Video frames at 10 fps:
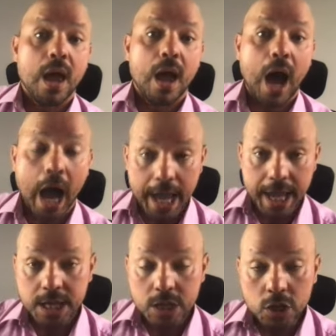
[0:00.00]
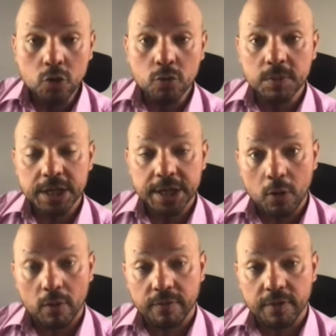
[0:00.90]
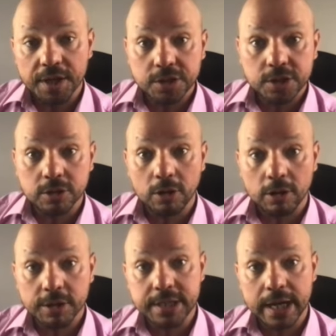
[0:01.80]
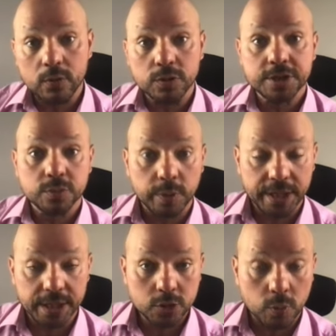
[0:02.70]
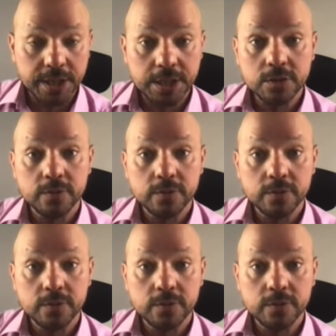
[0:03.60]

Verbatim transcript: I normally cover stocks that could swing 20 to